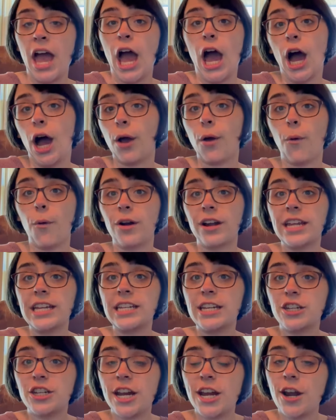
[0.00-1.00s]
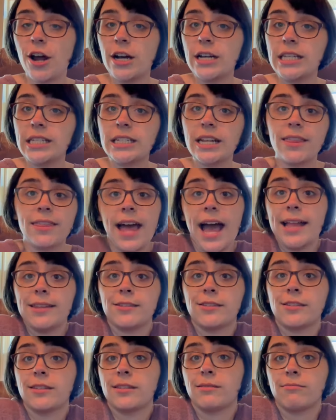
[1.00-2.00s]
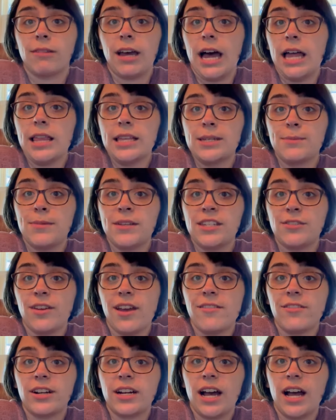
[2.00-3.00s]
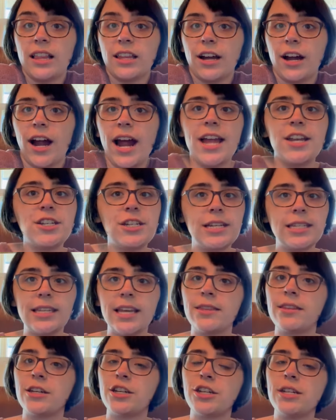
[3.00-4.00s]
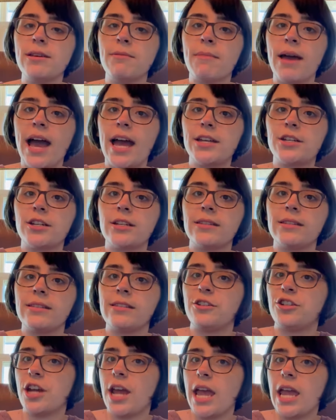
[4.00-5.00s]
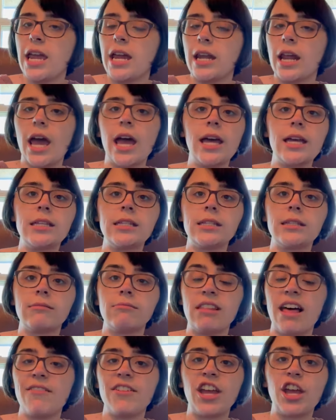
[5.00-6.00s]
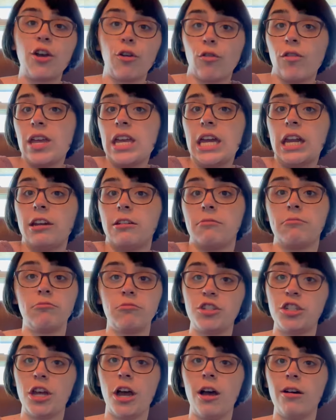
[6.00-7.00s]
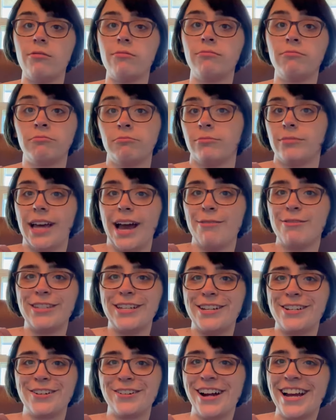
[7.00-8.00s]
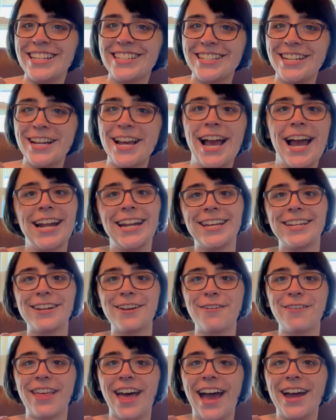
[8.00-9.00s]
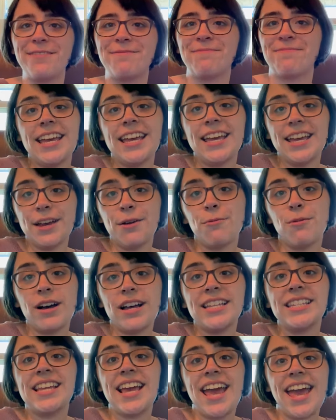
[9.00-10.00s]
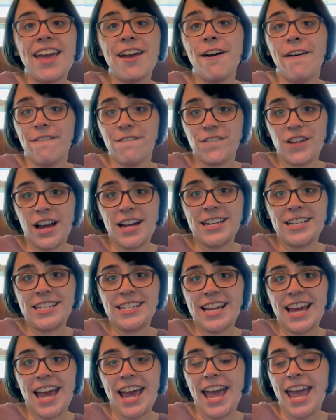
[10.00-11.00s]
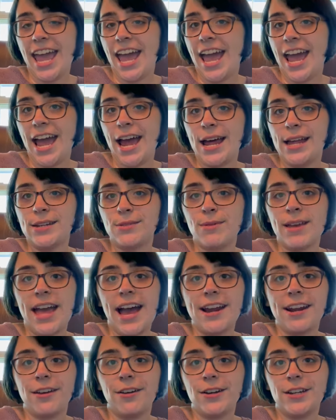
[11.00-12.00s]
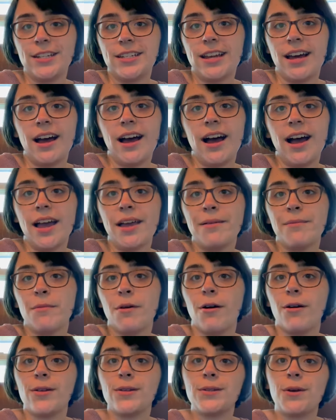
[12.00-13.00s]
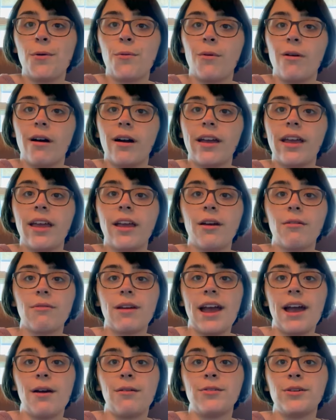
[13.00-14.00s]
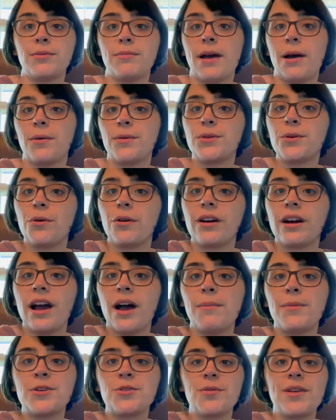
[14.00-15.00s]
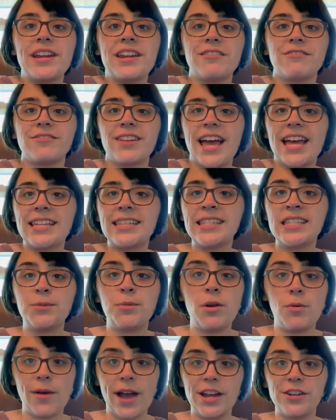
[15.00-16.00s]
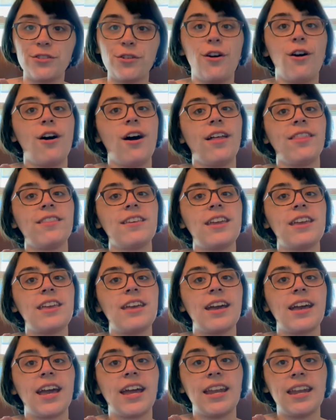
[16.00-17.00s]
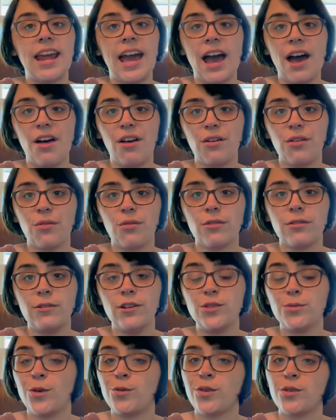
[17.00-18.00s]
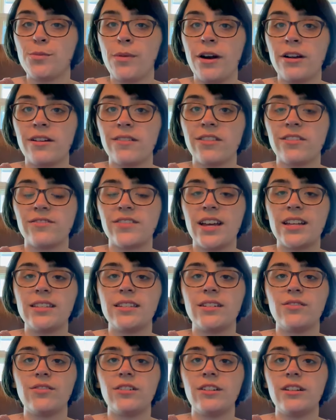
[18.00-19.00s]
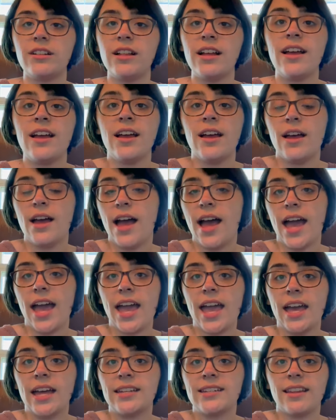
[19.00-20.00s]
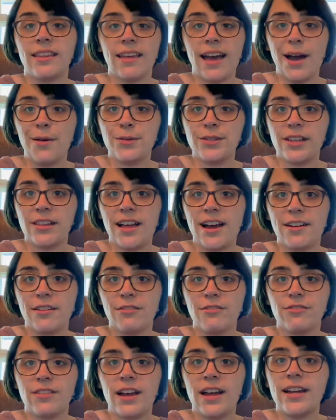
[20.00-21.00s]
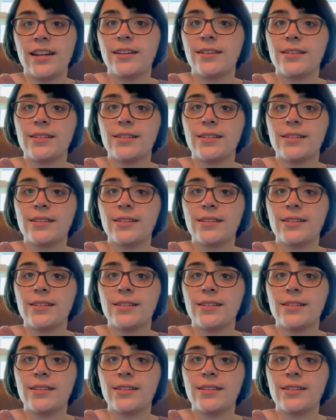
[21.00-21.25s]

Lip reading: according to Jane Austen, that's Elizabeth's favorite color, and she said that she imagines Jane as loving green. So that was interesting. I didn't know that. It was a fun day and we had a good time. Also walking around Mount Dora between events. We went on the canal cruise, which was part of the festival, and that was a lot of fun.